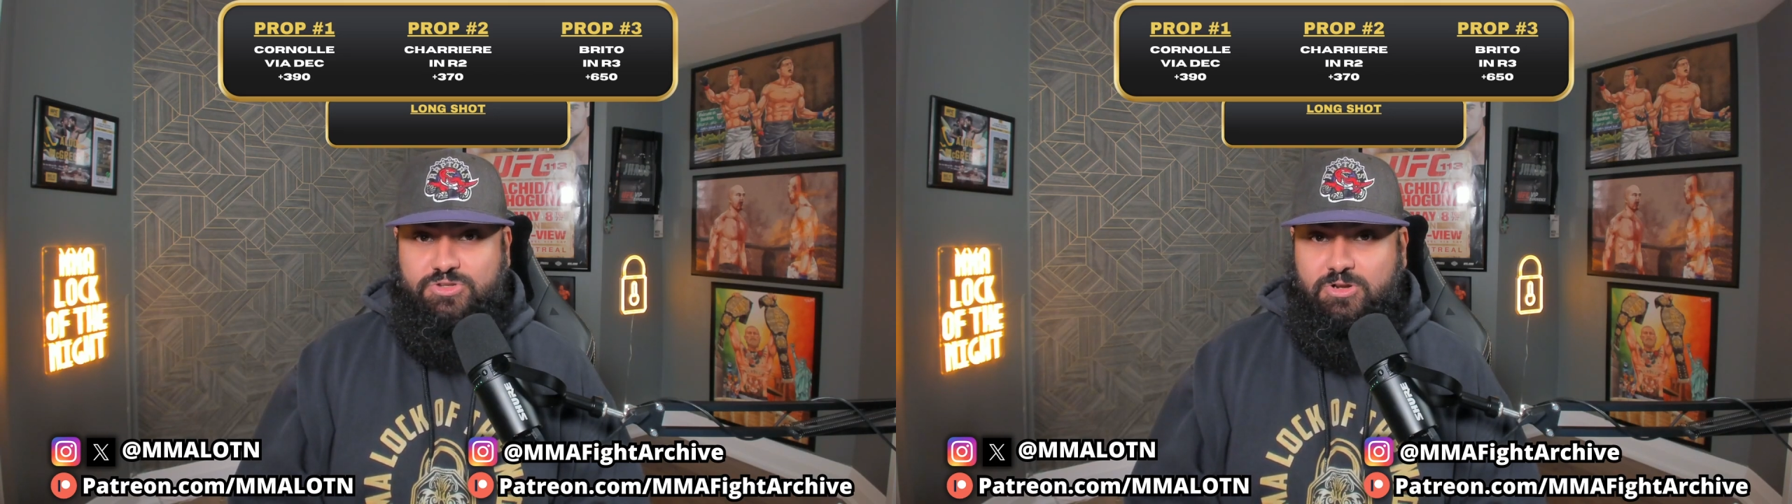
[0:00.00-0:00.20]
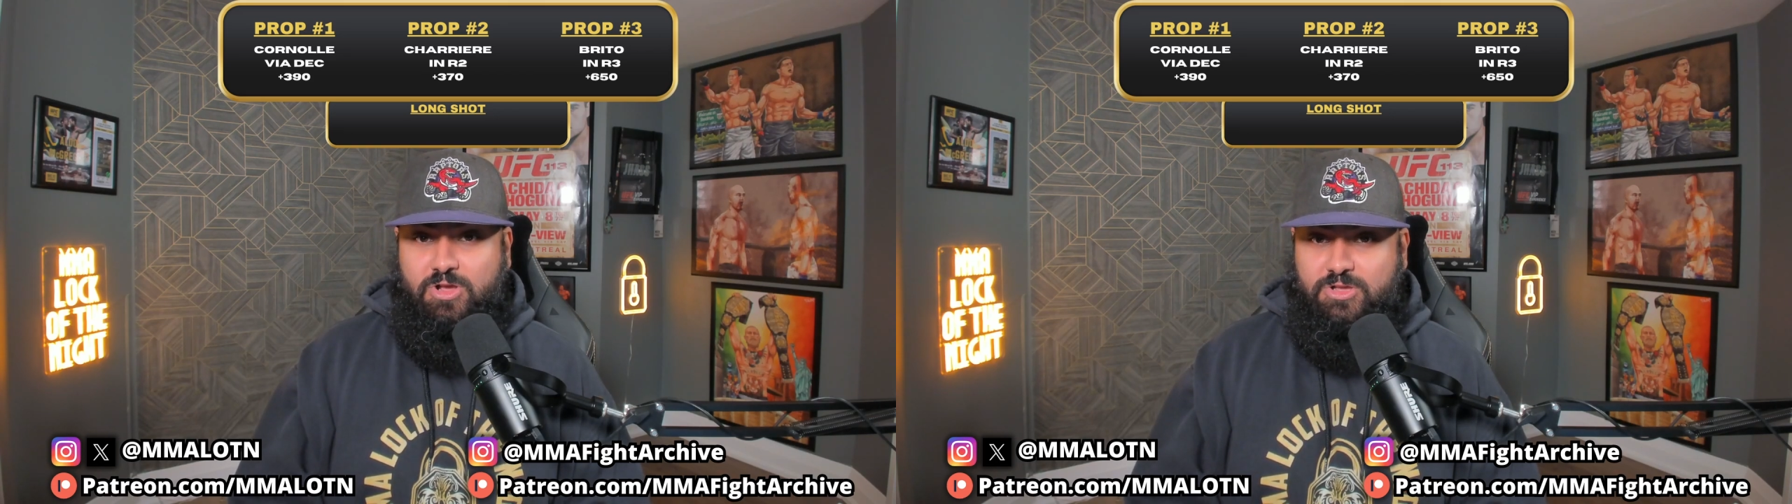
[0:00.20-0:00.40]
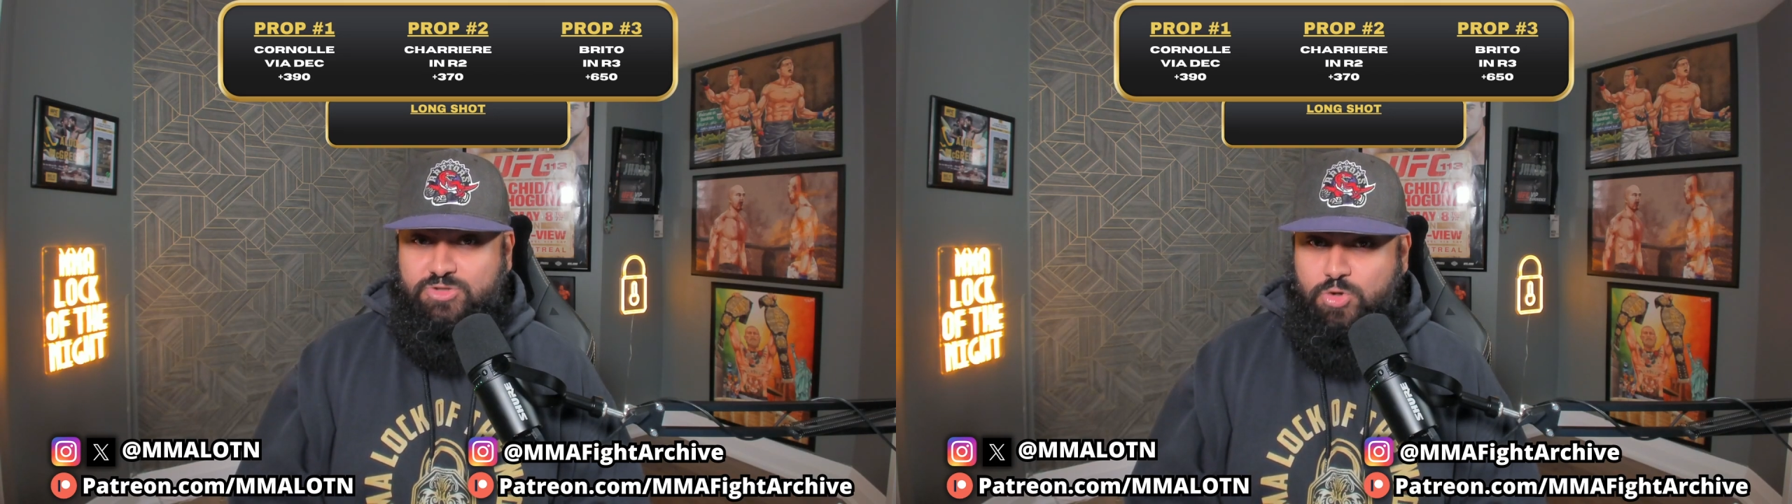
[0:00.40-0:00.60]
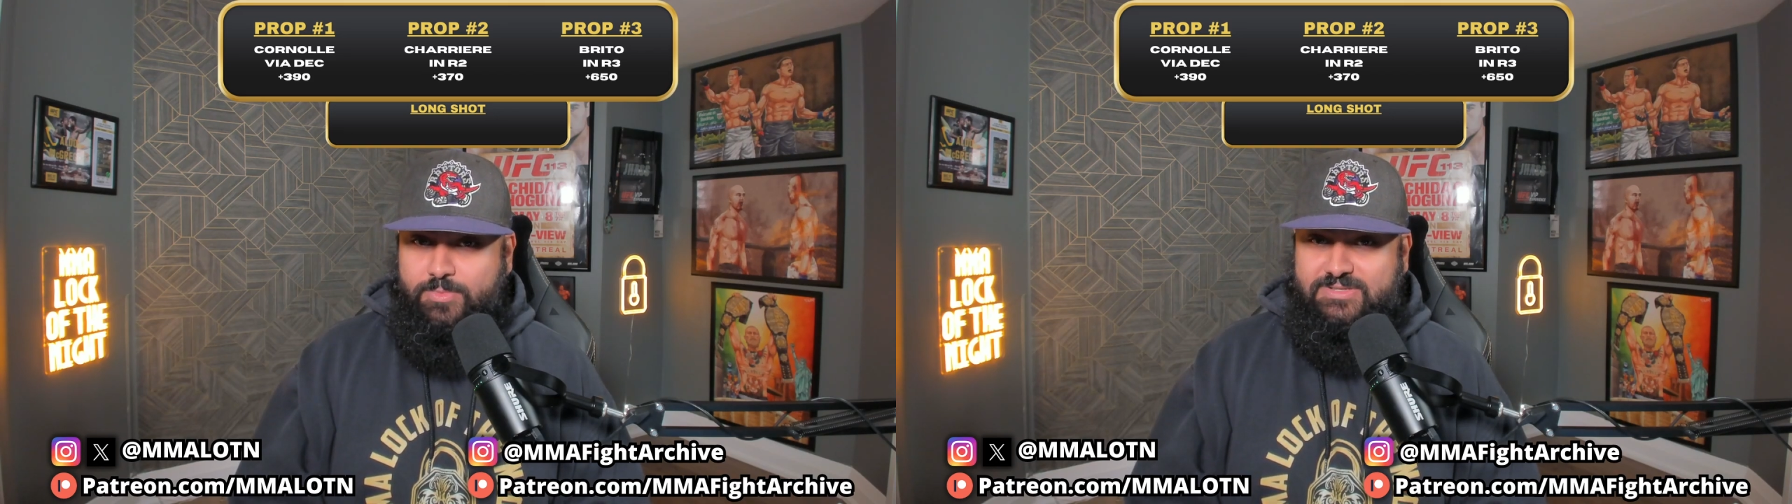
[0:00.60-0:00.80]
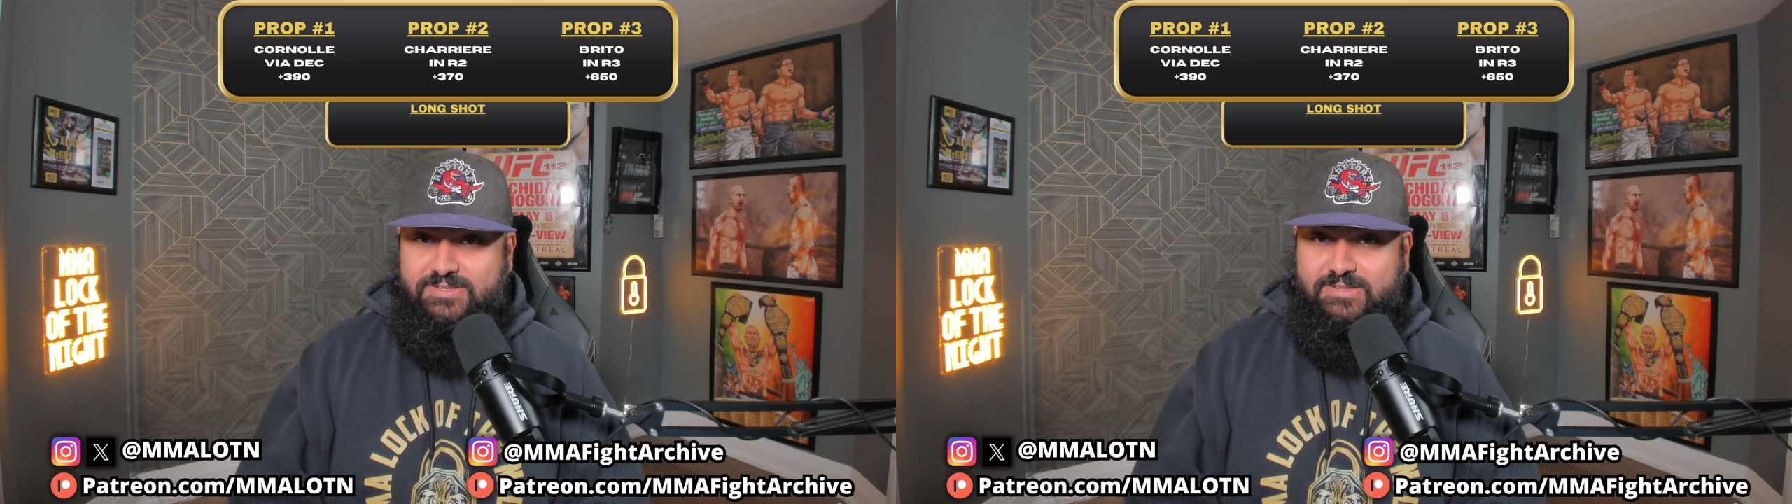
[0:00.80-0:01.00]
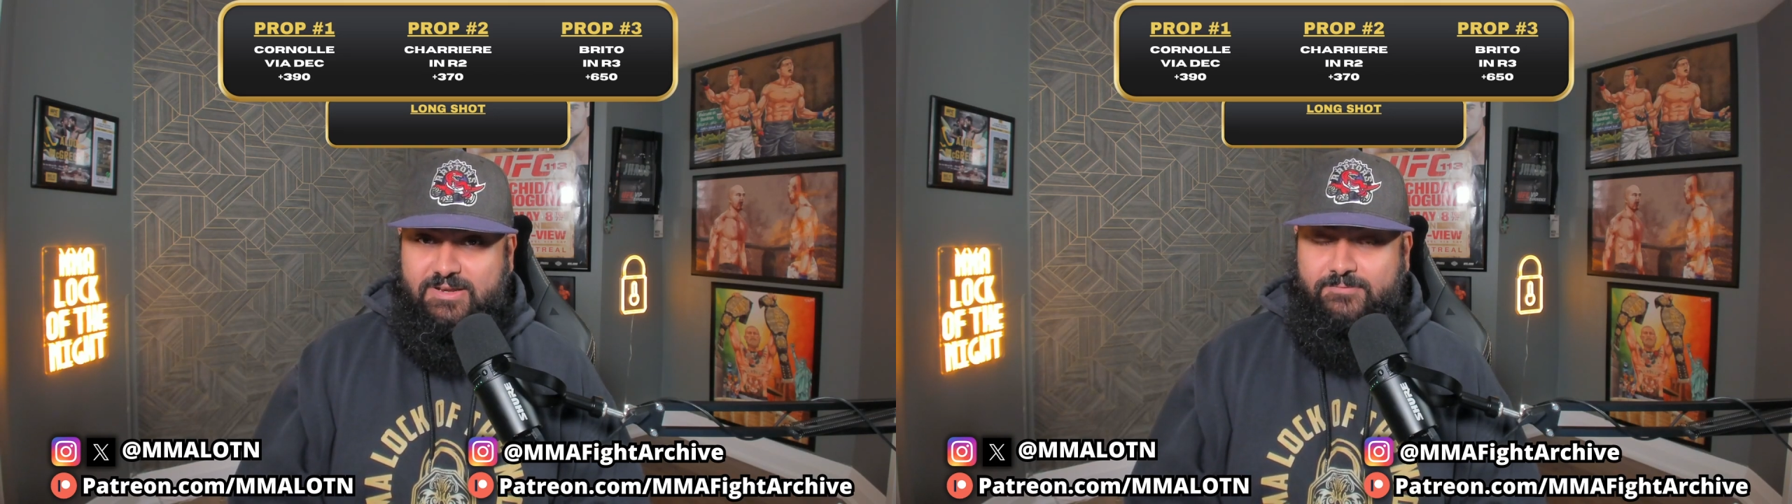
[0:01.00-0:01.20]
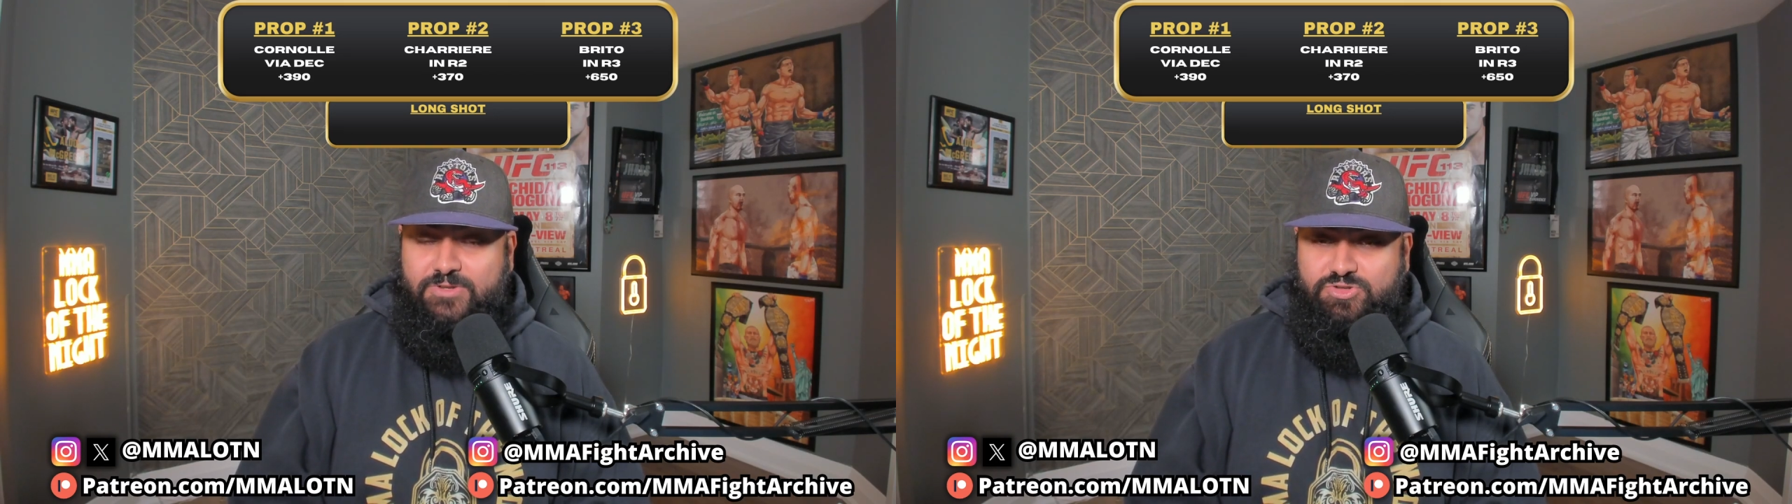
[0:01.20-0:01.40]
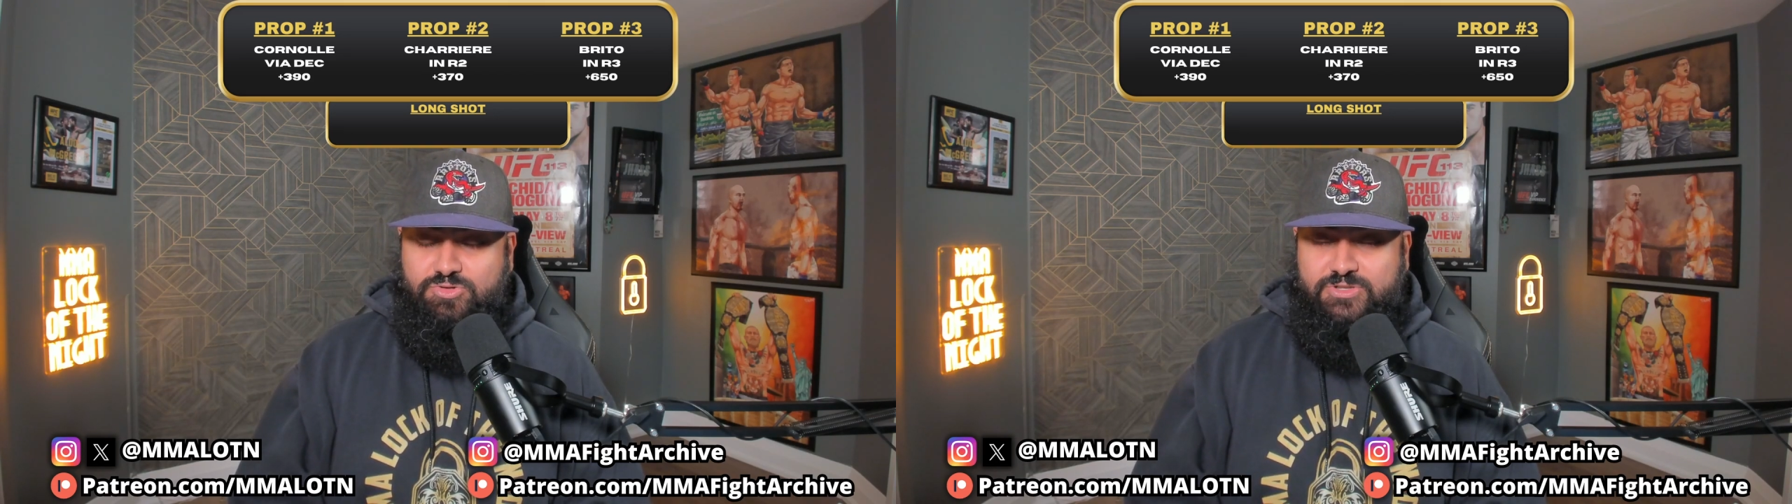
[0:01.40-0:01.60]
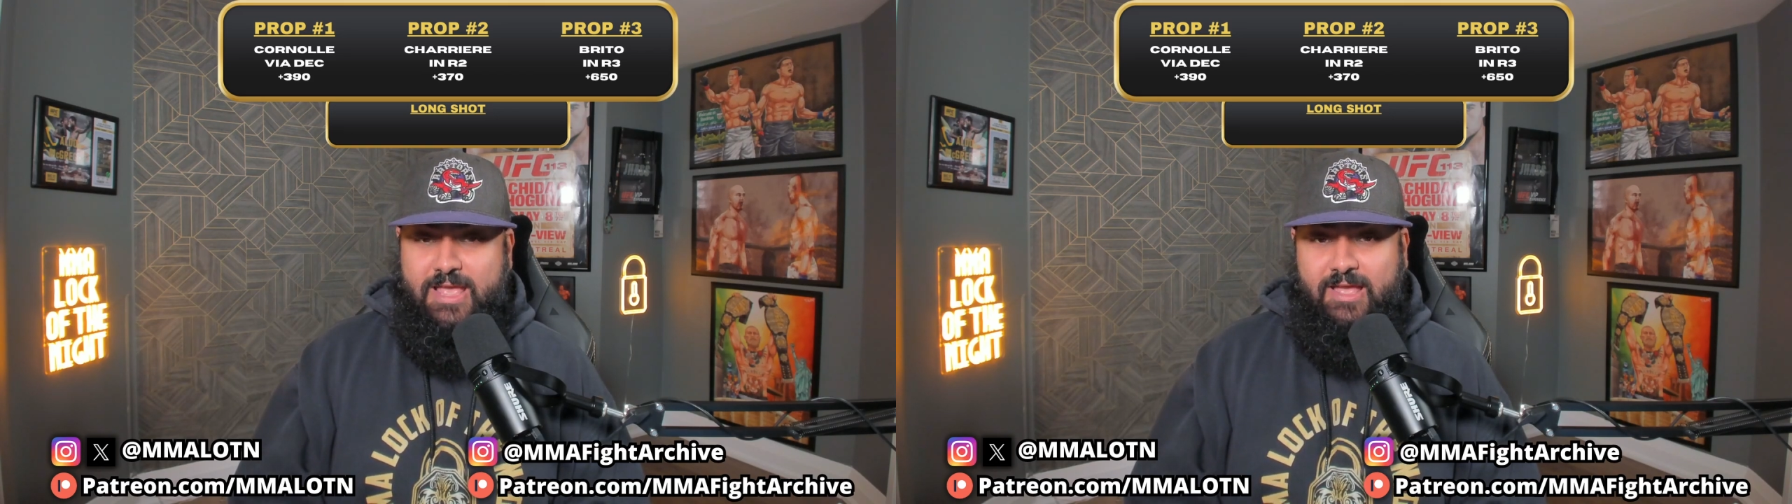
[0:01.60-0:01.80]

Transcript: going to cause Gomis a ton of issues,